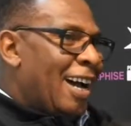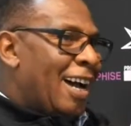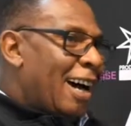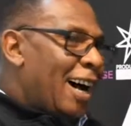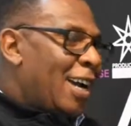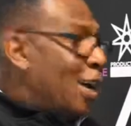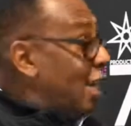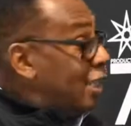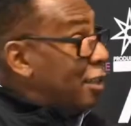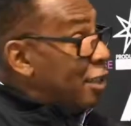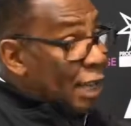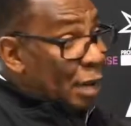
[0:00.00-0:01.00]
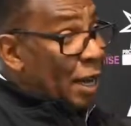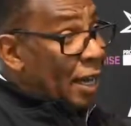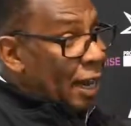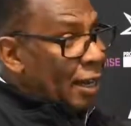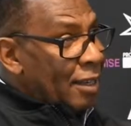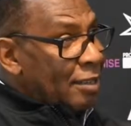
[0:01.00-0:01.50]
And I had to think about
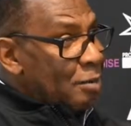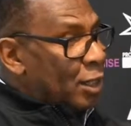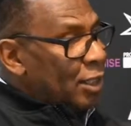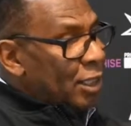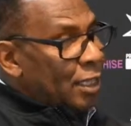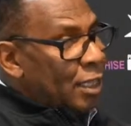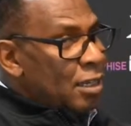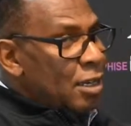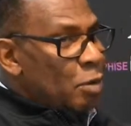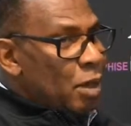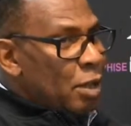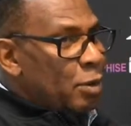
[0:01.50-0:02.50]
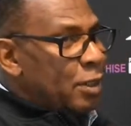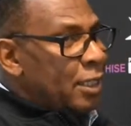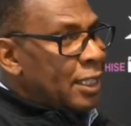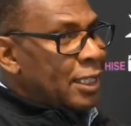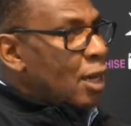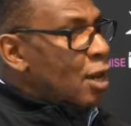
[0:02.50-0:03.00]
that, because I didn't know whether it was
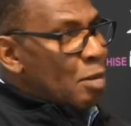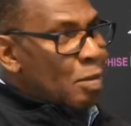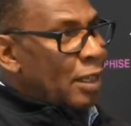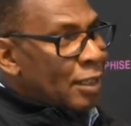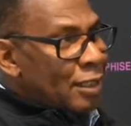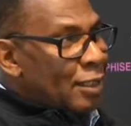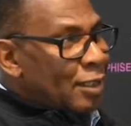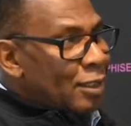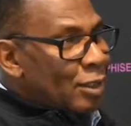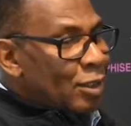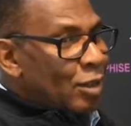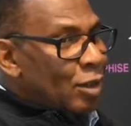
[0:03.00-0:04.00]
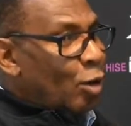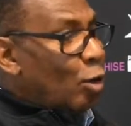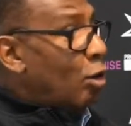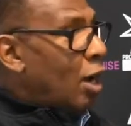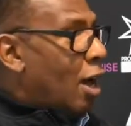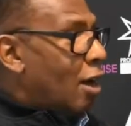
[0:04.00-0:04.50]
determined
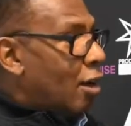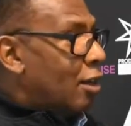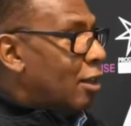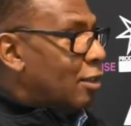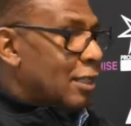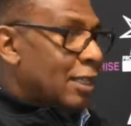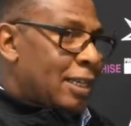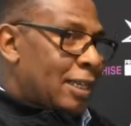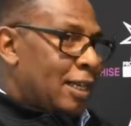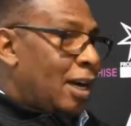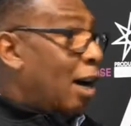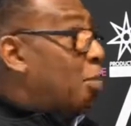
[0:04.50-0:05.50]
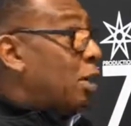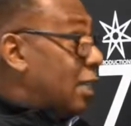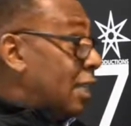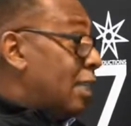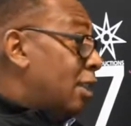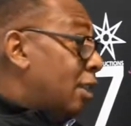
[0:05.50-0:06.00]
or luck. I put it
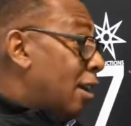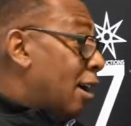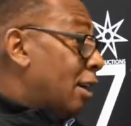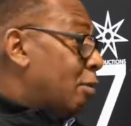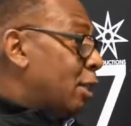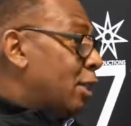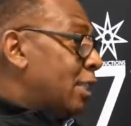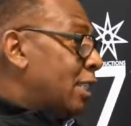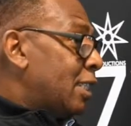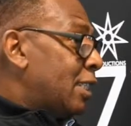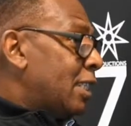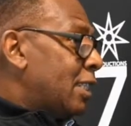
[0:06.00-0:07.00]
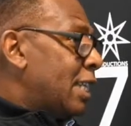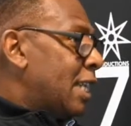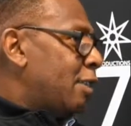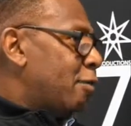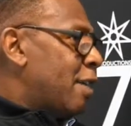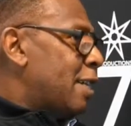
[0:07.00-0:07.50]
down to luck, because it's
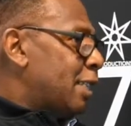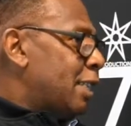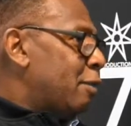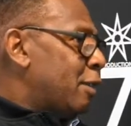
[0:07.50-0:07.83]
less offensive.